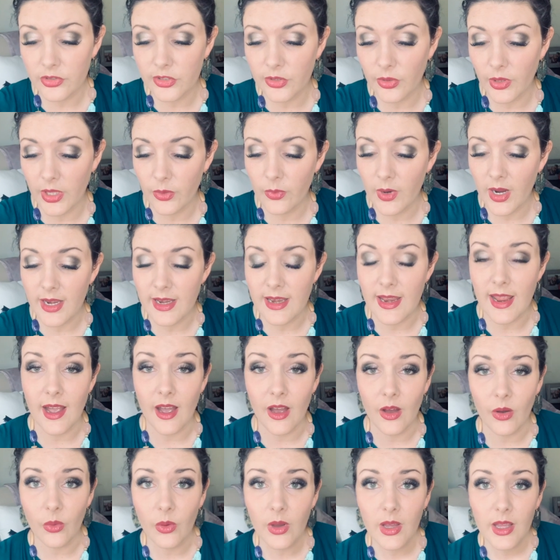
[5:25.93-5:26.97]
So like right
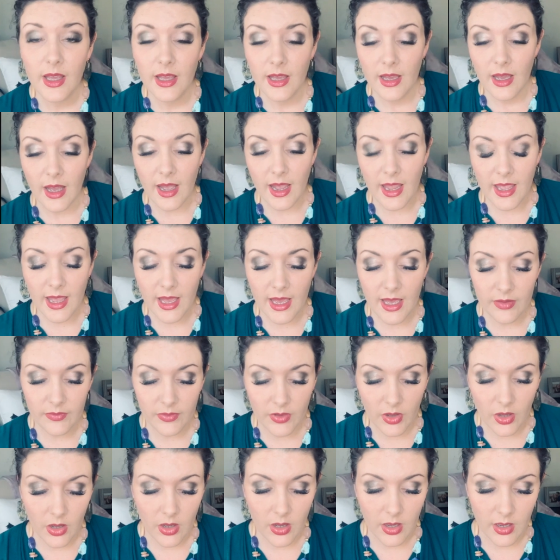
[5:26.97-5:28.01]
now I have
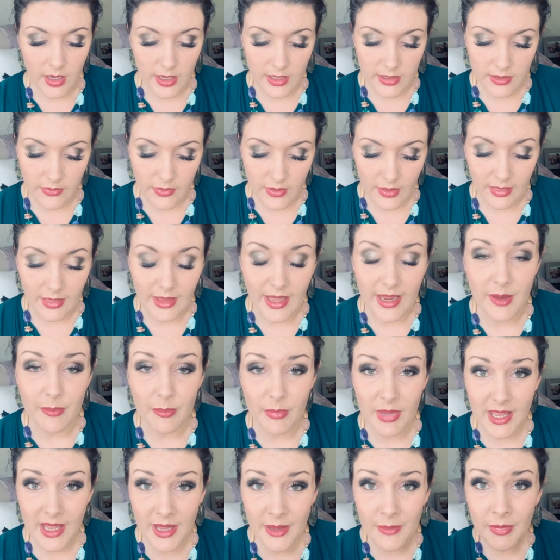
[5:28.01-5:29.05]
on the light
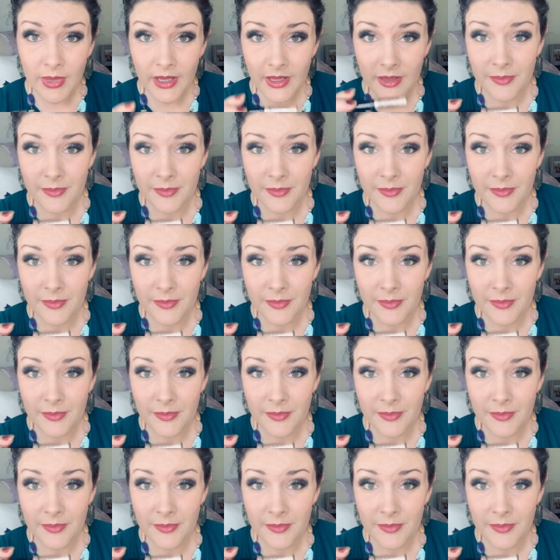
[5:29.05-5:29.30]
beam